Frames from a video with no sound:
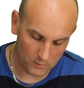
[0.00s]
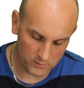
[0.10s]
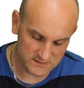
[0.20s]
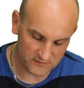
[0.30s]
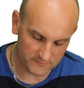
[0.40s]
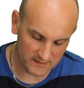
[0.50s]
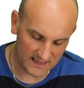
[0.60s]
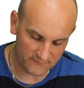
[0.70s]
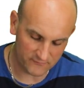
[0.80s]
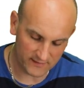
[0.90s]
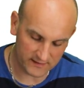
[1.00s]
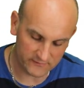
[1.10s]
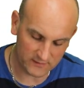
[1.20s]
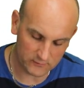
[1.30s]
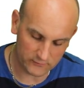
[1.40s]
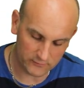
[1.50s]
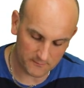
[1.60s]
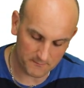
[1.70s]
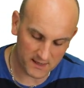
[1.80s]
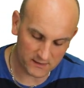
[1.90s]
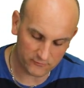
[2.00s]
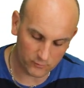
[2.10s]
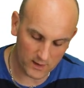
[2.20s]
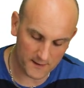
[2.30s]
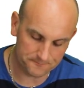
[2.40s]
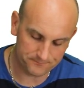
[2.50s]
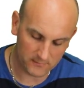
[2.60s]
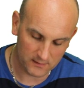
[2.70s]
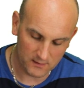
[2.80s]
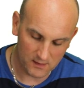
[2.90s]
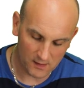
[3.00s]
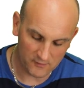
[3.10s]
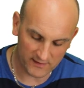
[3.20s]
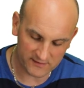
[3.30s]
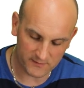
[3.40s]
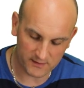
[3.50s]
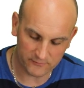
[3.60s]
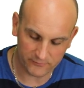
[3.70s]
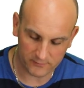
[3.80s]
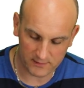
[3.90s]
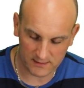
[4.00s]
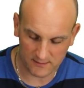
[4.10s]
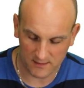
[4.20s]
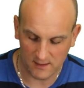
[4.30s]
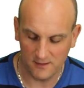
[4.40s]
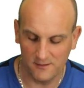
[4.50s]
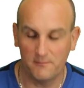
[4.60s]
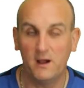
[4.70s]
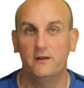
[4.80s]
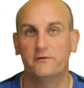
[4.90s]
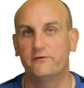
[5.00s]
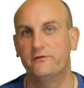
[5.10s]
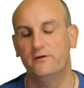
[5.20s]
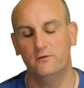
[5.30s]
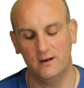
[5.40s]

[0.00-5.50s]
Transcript: which gives me f of x is equal to the -1 of x -3 2.